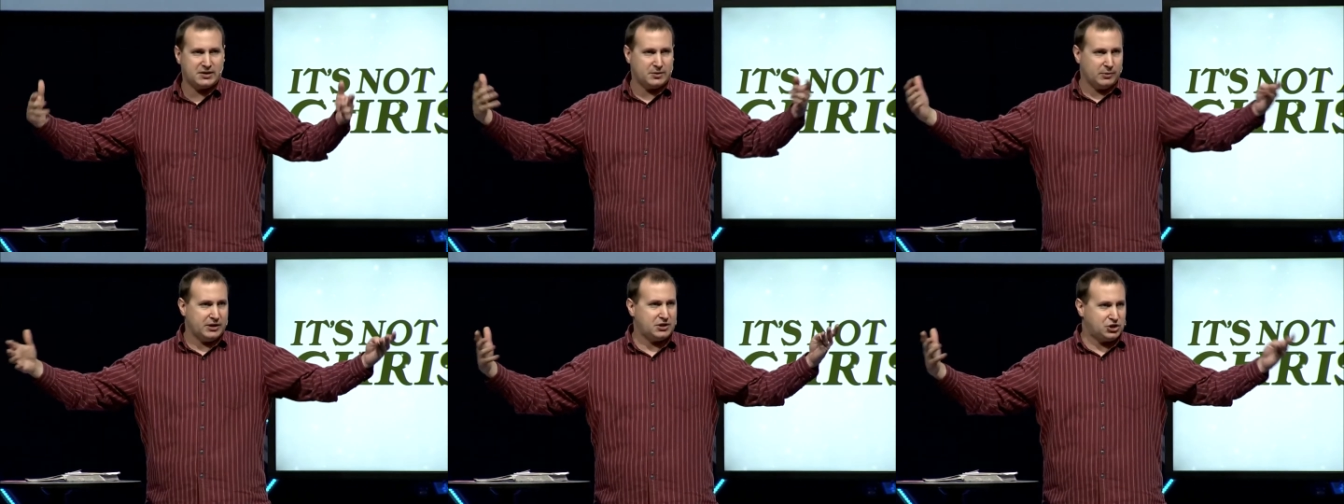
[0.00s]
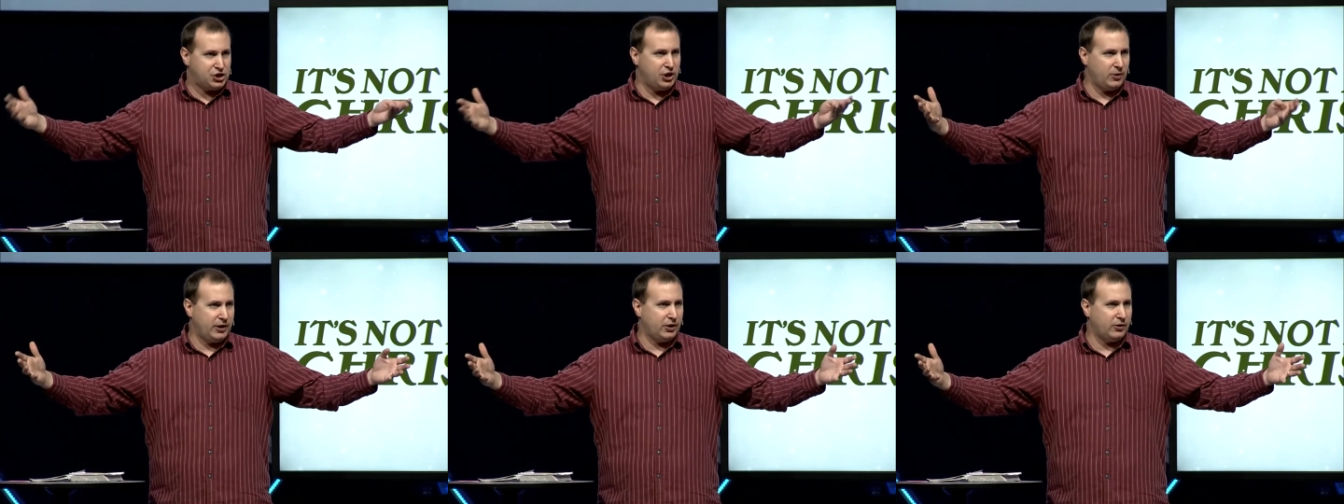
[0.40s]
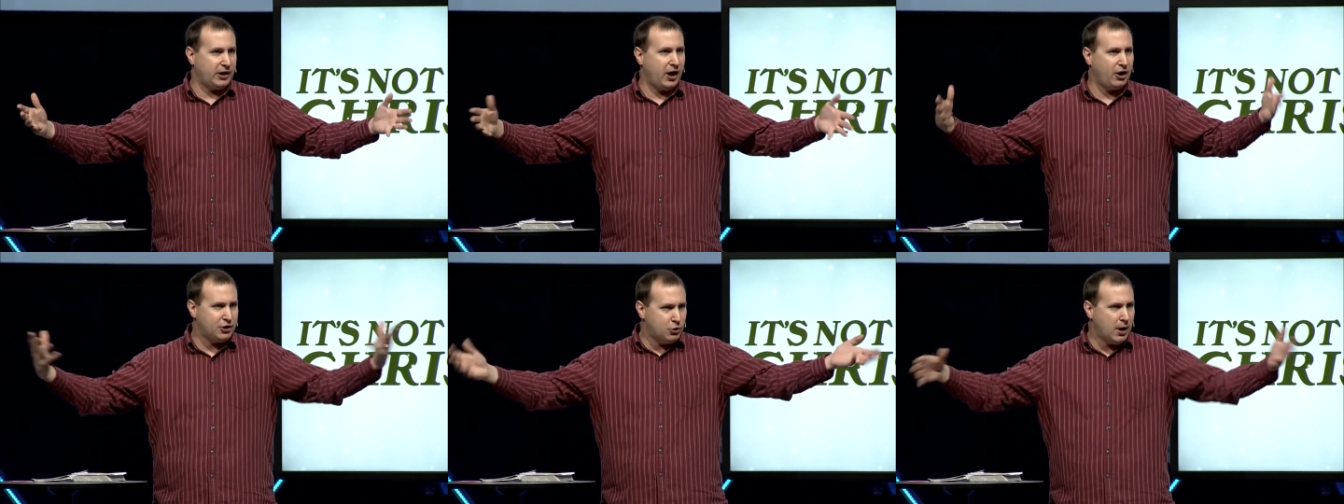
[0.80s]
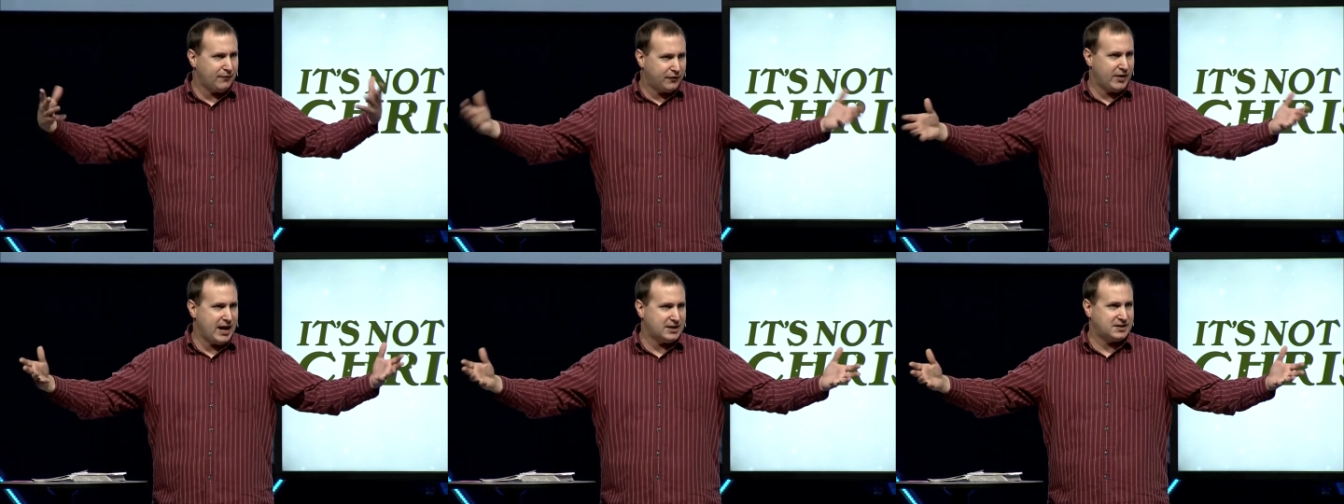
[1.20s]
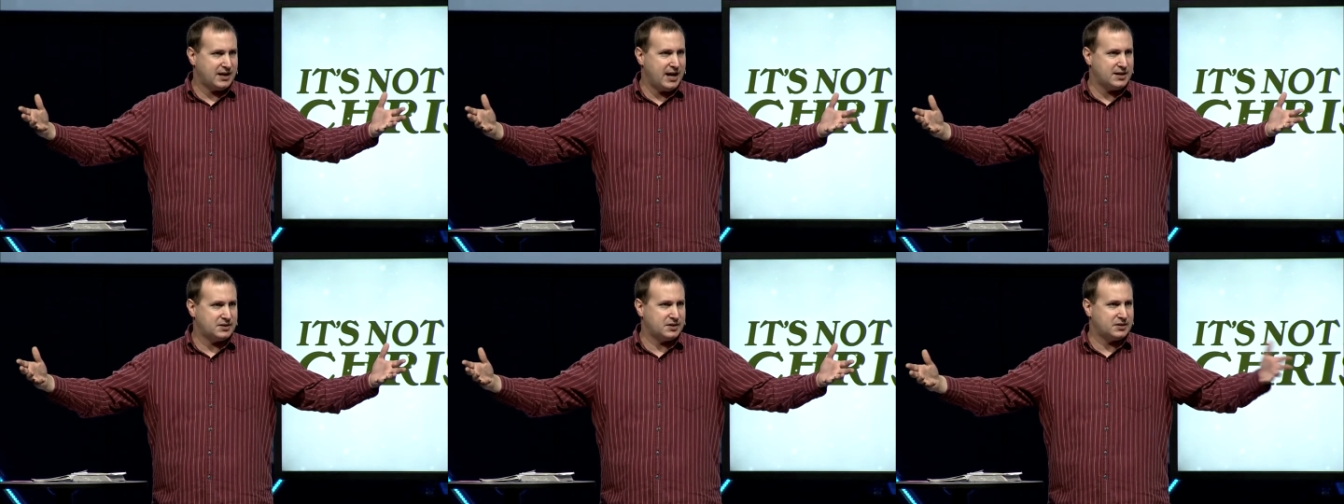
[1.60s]
So I'm like cheering, okay? Are you up for that
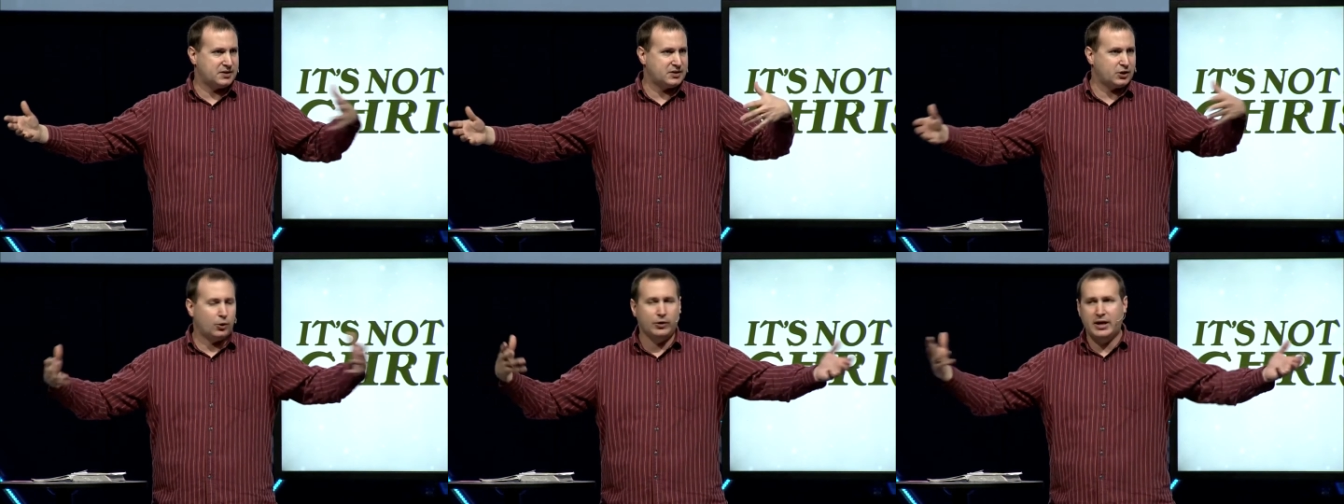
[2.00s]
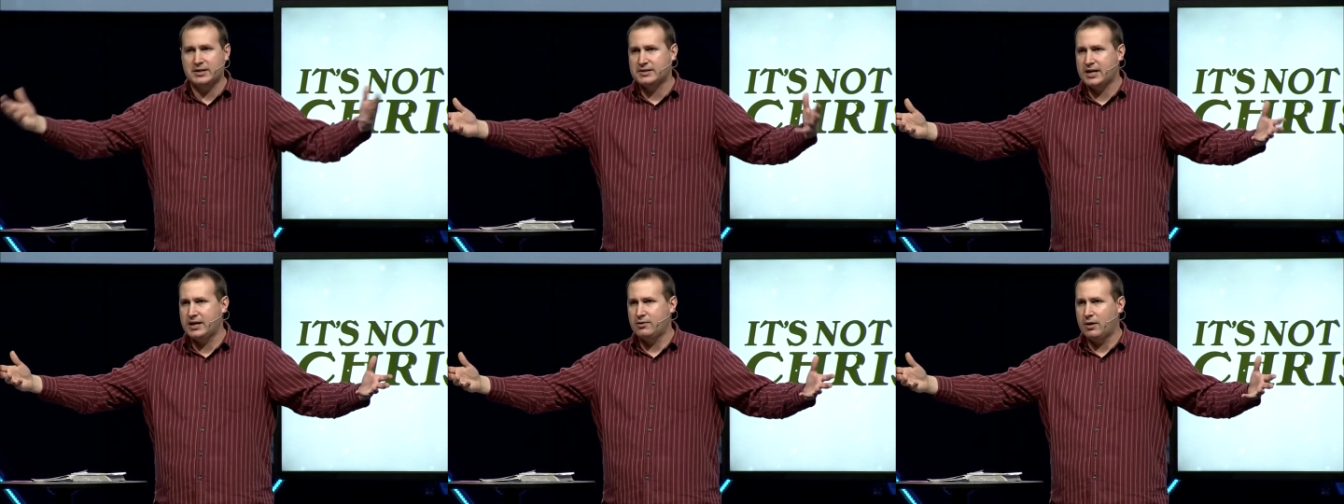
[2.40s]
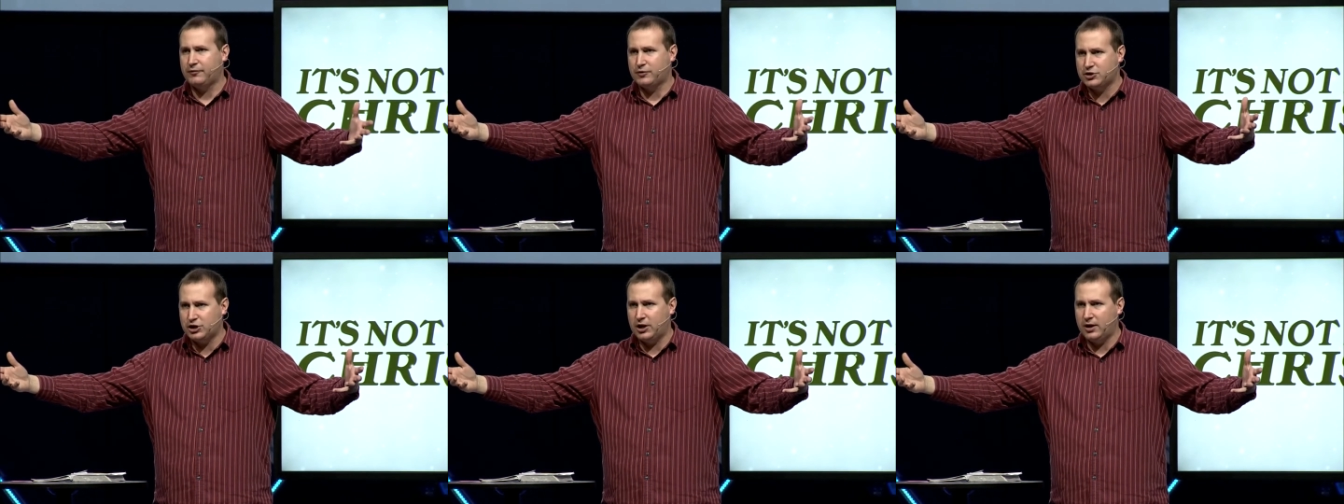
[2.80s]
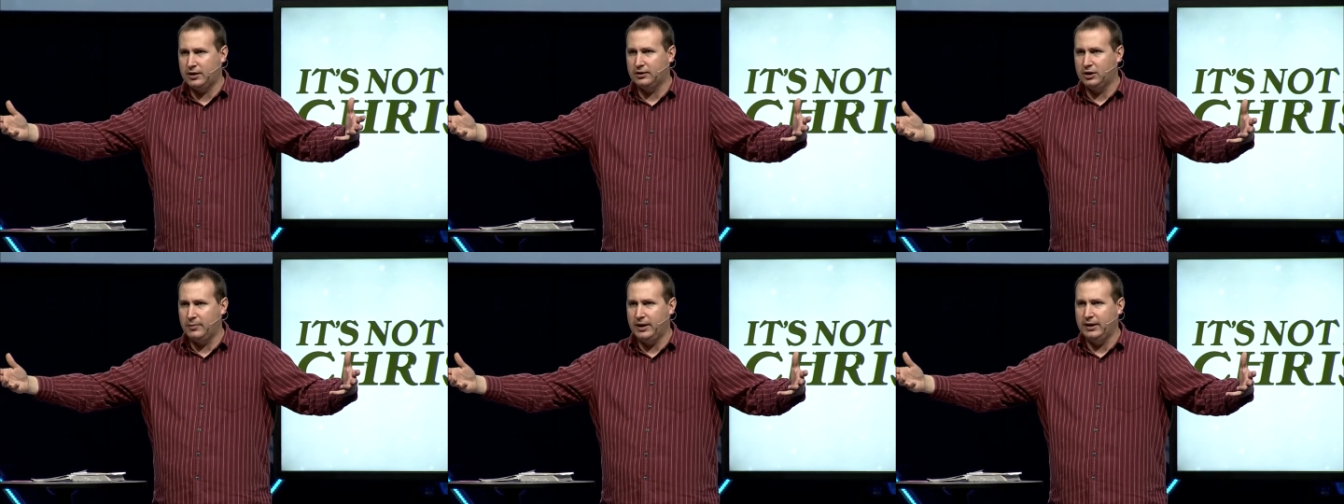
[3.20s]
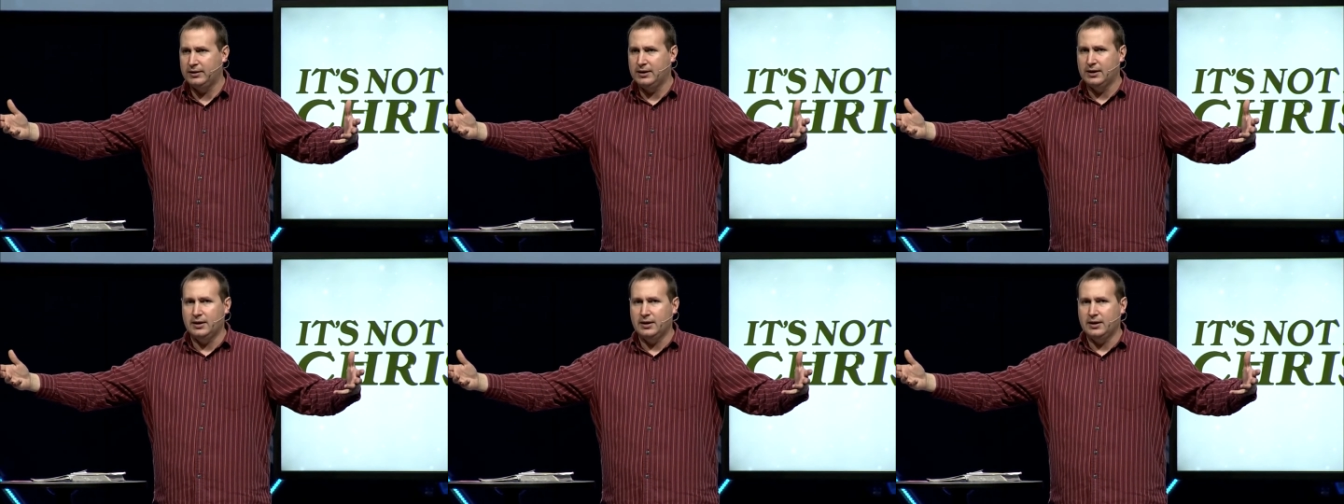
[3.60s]
today since it's cold outside? You're up for cheering a little bit?